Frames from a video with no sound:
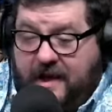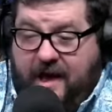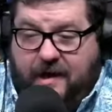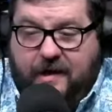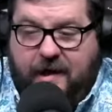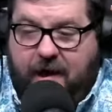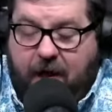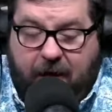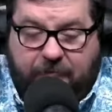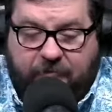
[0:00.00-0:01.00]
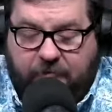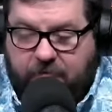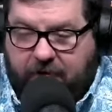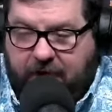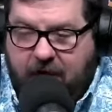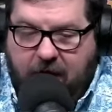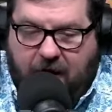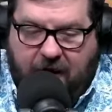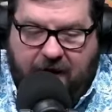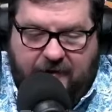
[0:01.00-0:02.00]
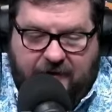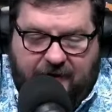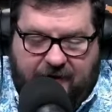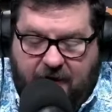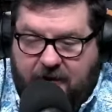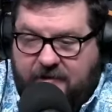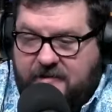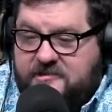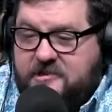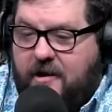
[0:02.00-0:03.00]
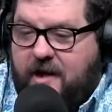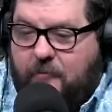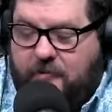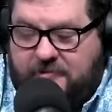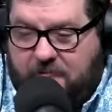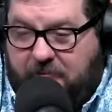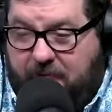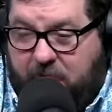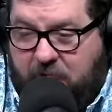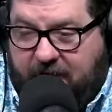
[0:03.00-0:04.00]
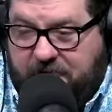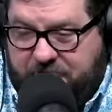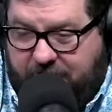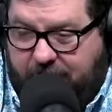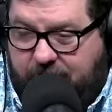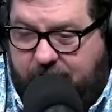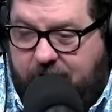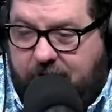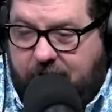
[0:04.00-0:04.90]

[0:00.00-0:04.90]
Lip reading: Yeah, absolutely. All right, Garrett, let's start out with the Big Blue Nation